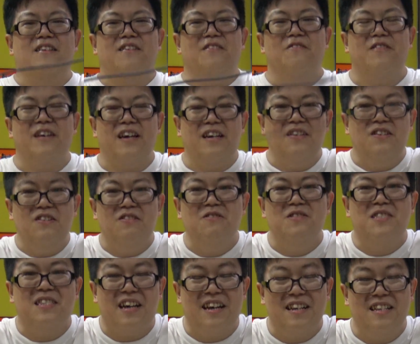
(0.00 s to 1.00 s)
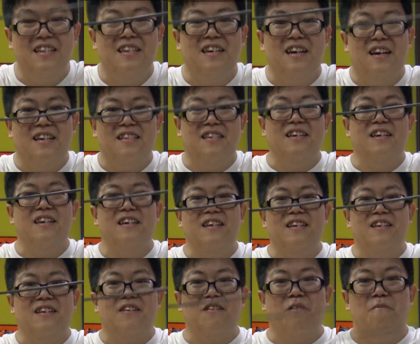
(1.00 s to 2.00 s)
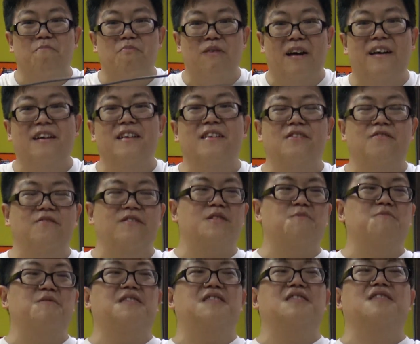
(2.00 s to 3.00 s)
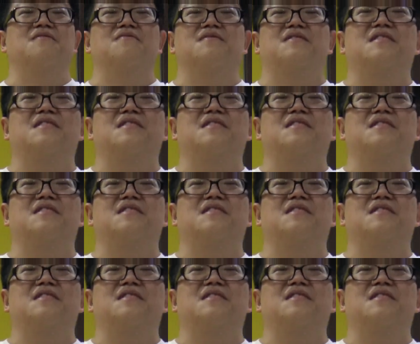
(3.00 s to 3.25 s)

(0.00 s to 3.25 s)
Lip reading: You can use any other compliant USB-C to